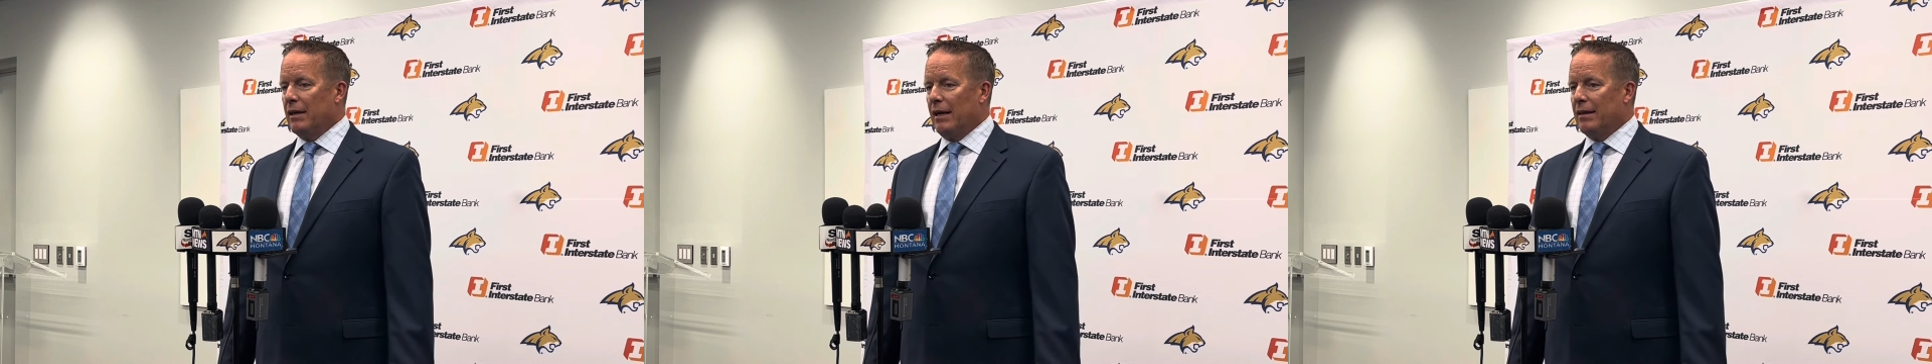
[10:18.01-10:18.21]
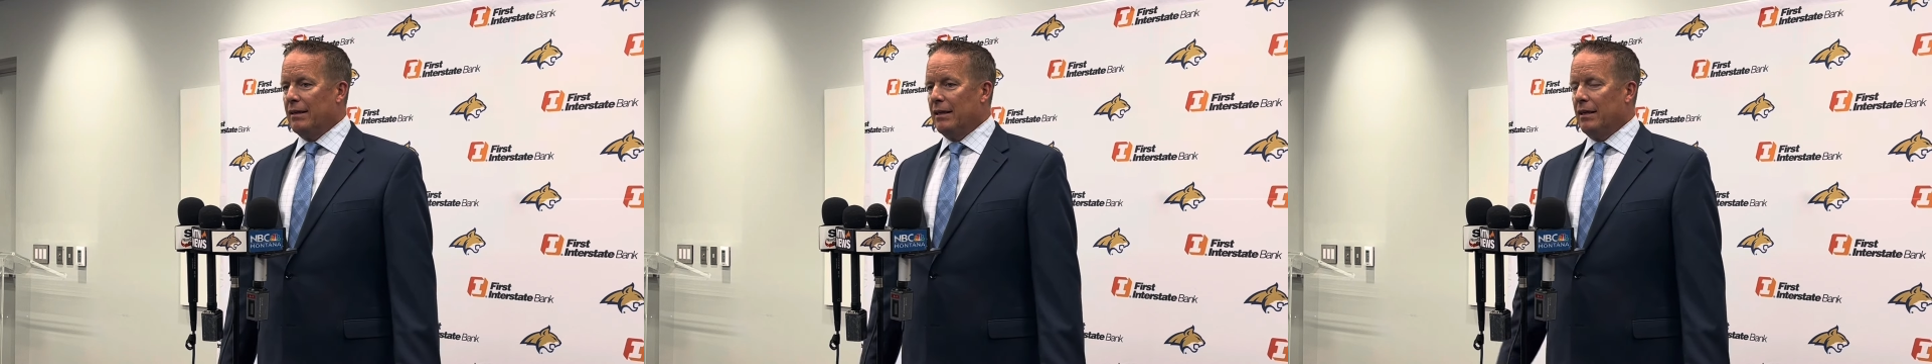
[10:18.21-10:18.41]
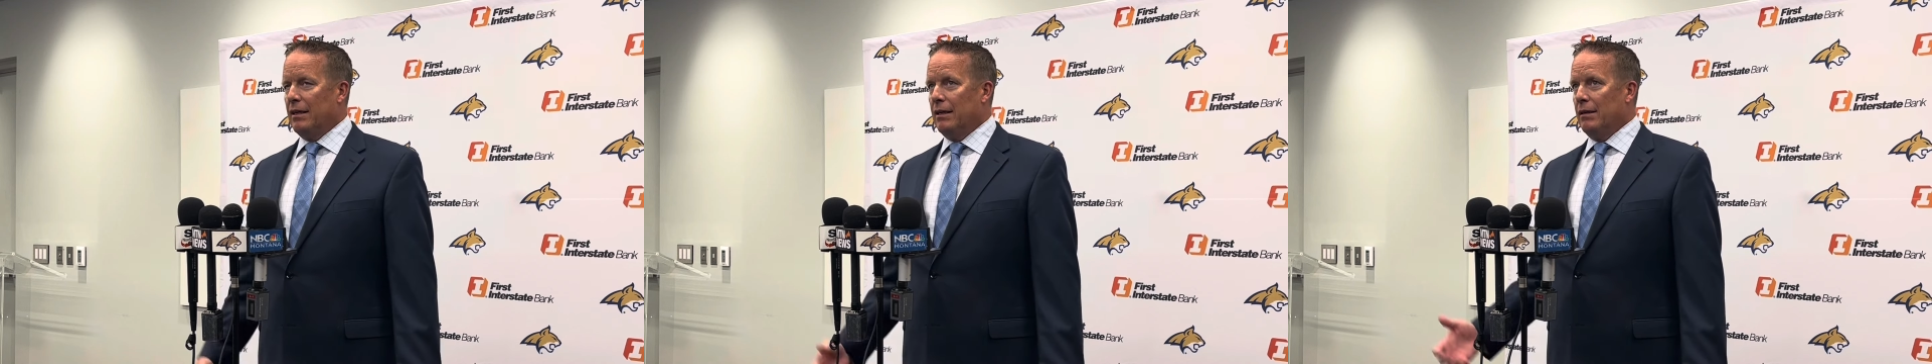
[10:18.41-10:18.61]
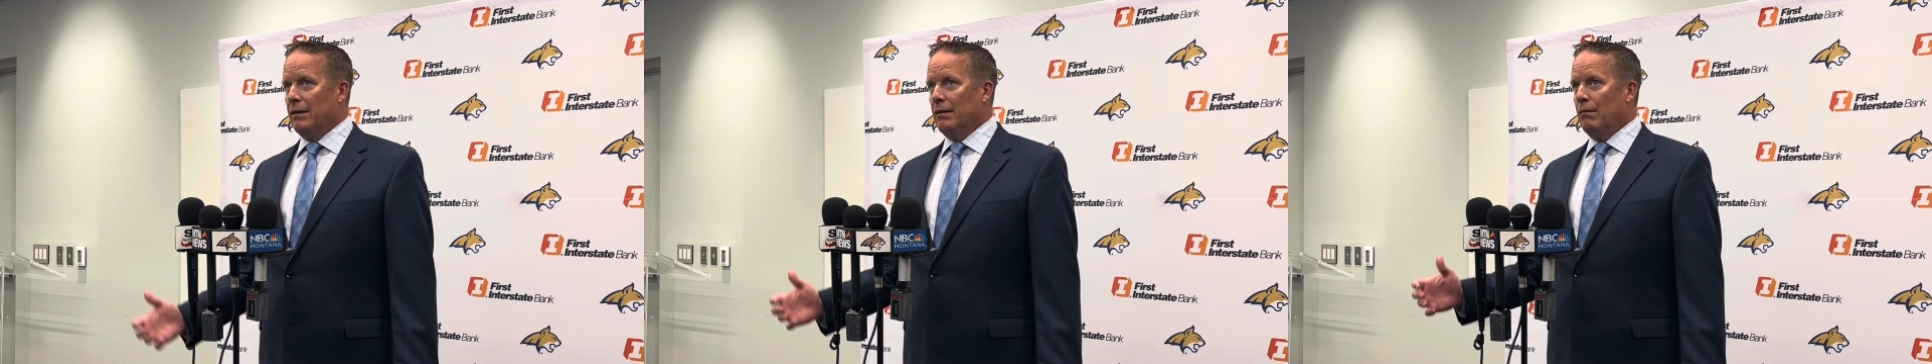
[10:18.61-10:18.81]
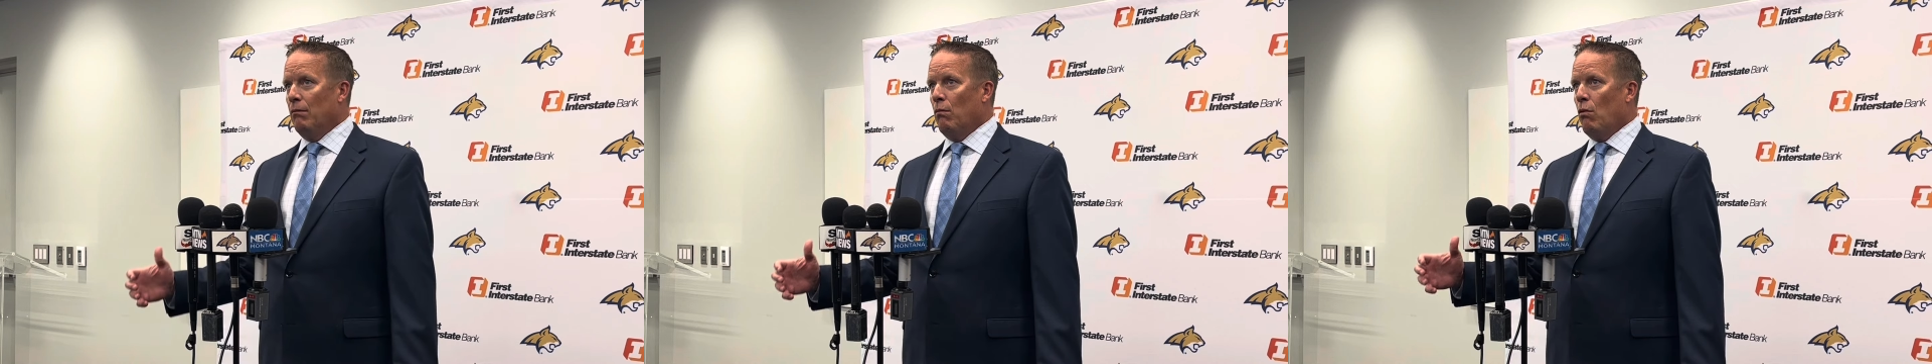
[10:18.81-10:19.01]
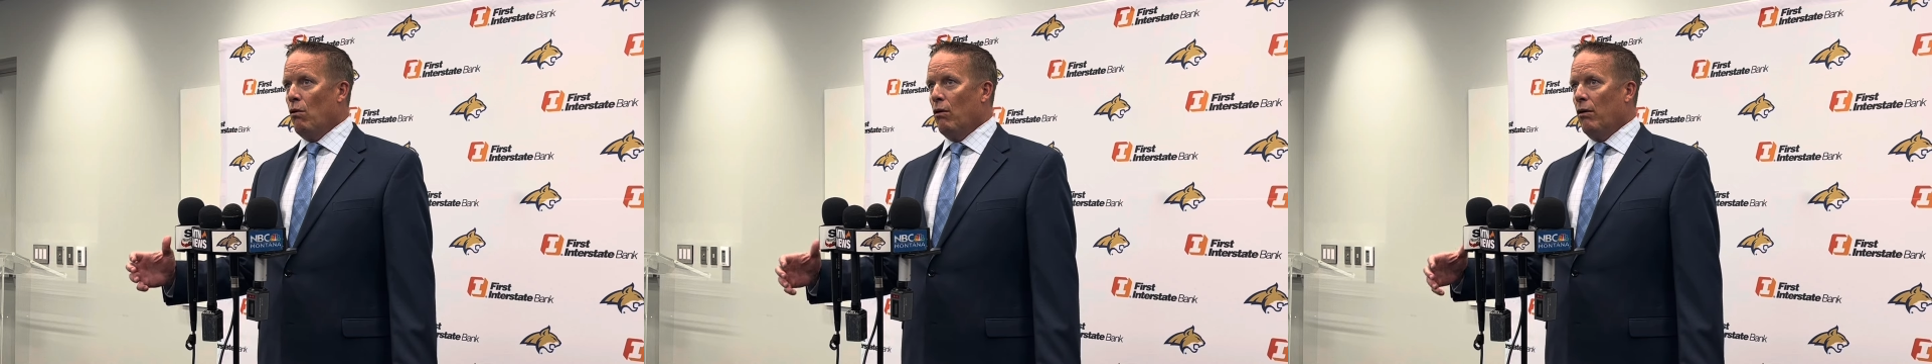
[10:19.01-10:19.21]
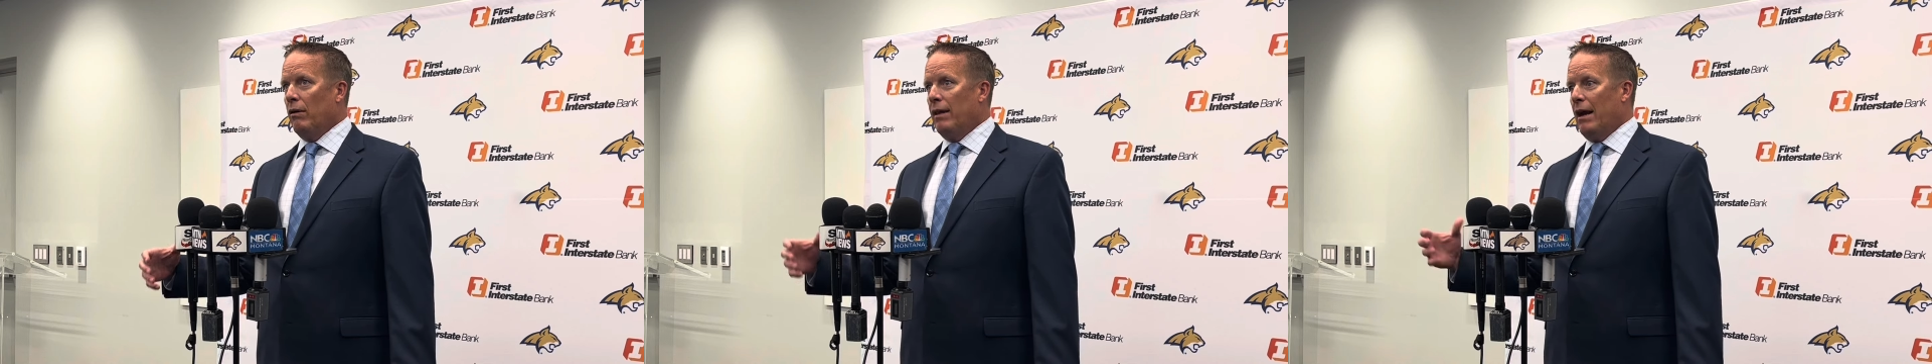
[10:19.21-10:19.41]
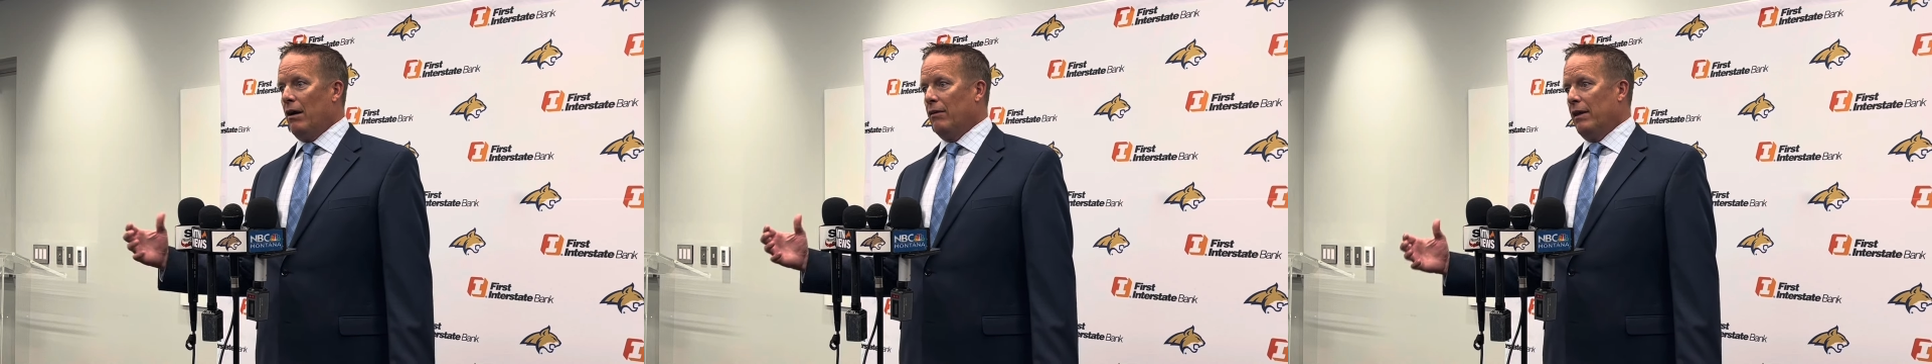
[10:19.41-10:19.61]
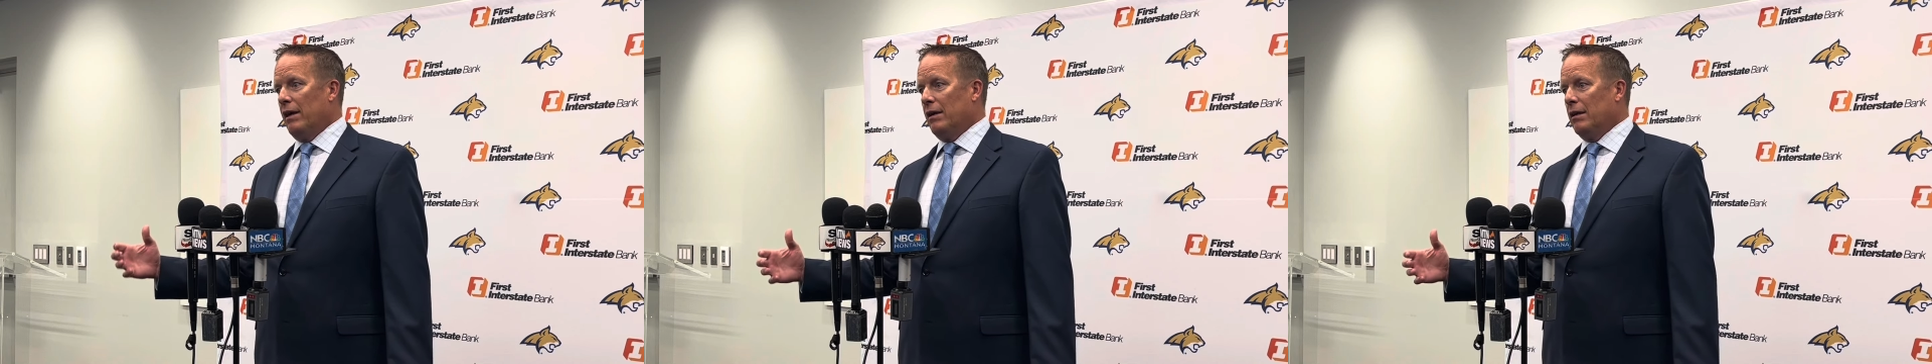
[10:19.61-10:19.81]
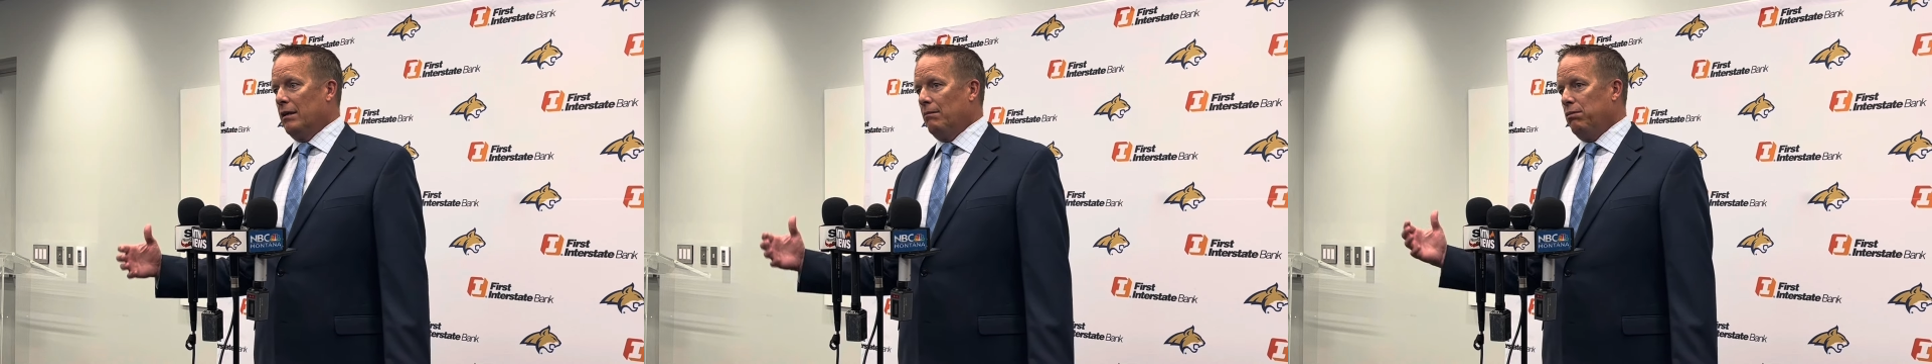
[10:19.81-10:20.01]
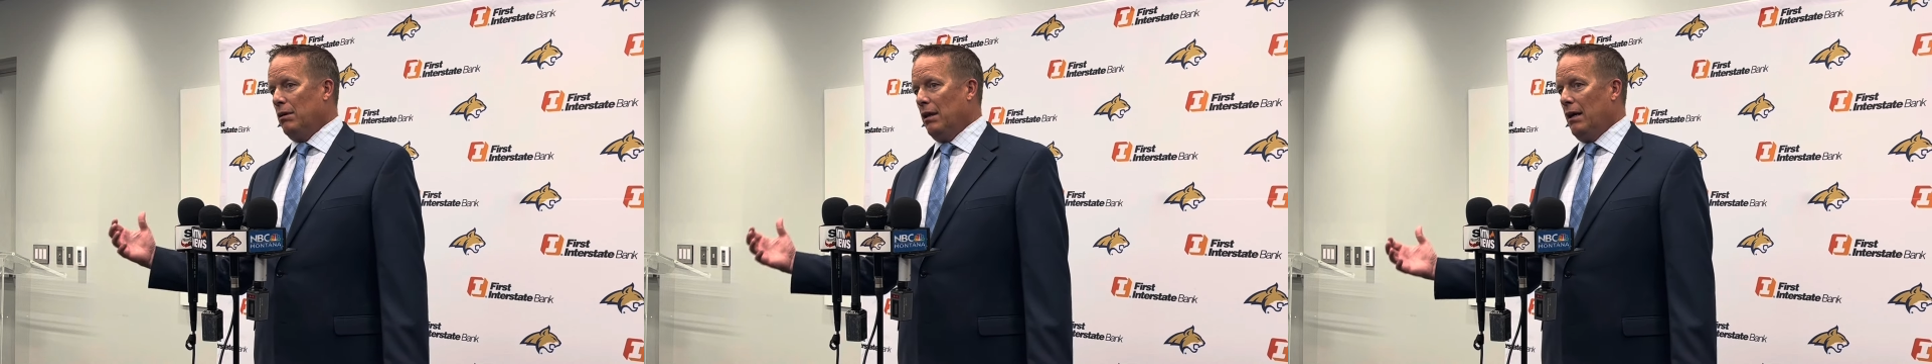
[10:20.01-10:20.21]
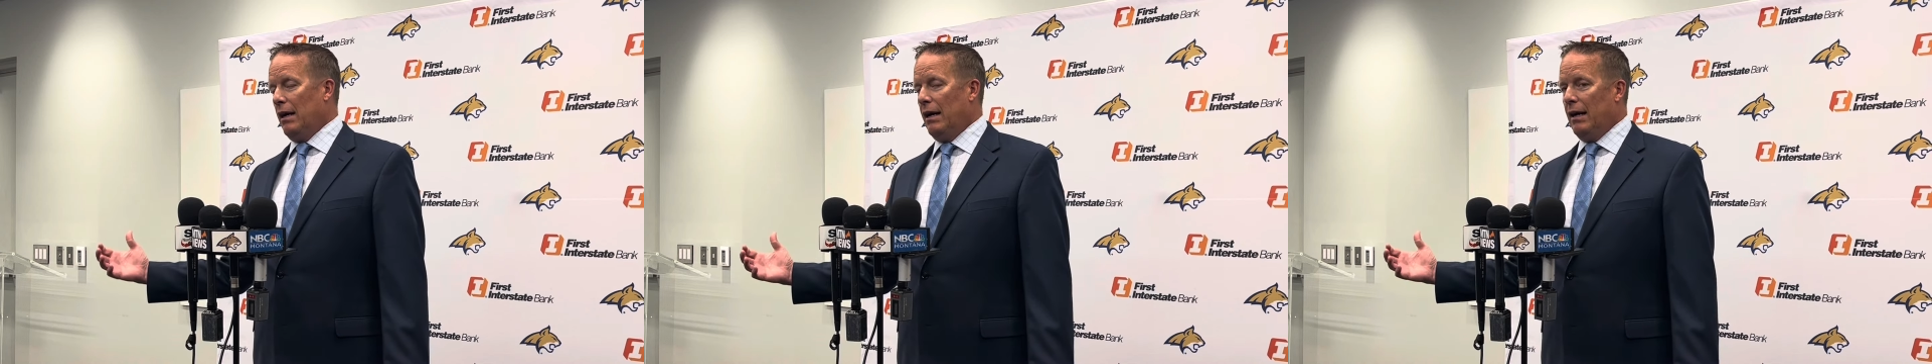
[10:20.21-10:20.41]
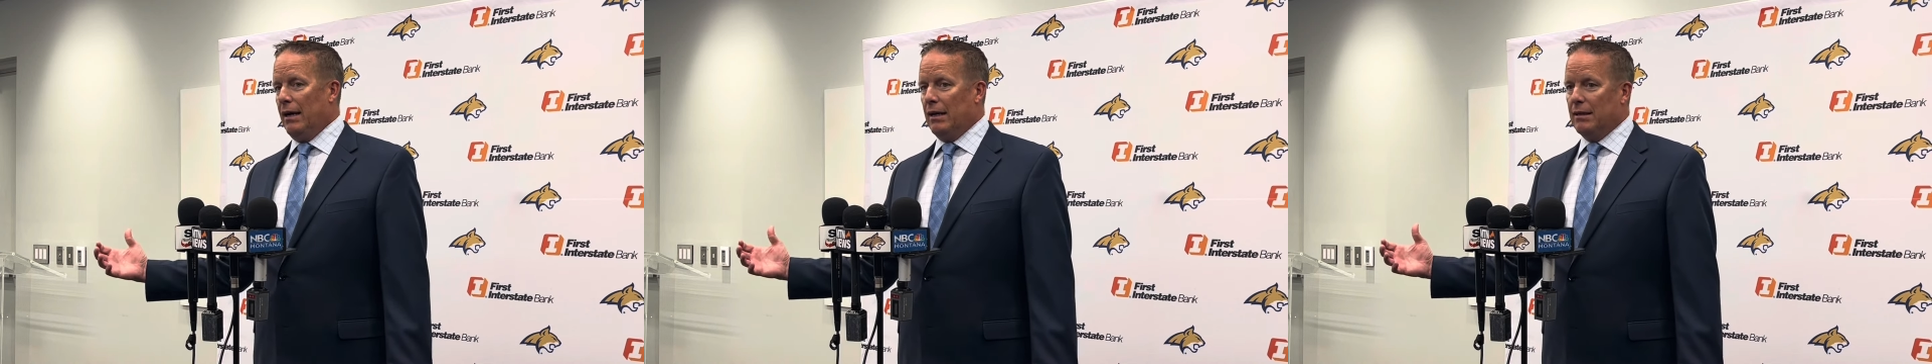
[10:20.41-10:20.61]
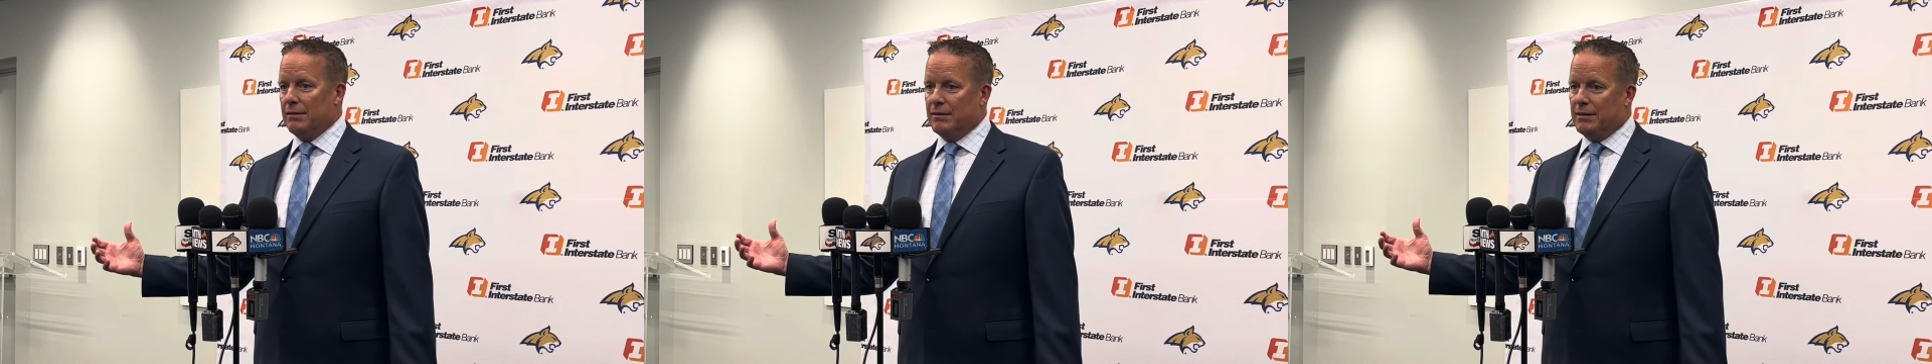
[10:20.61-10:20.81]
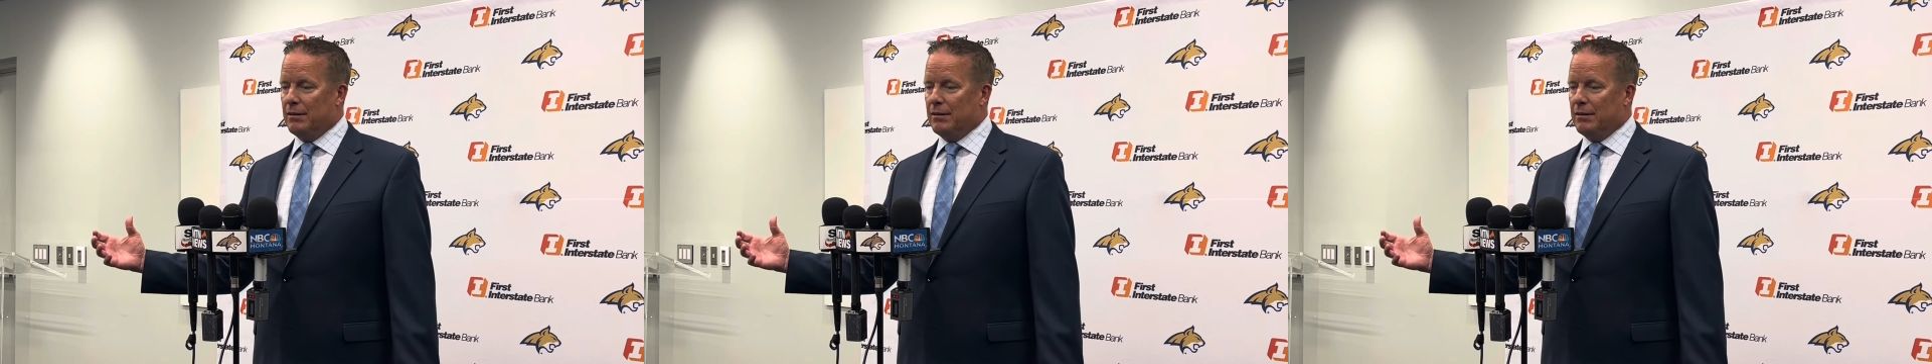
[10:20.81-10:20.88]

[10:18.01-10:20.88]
I think the more now they can apply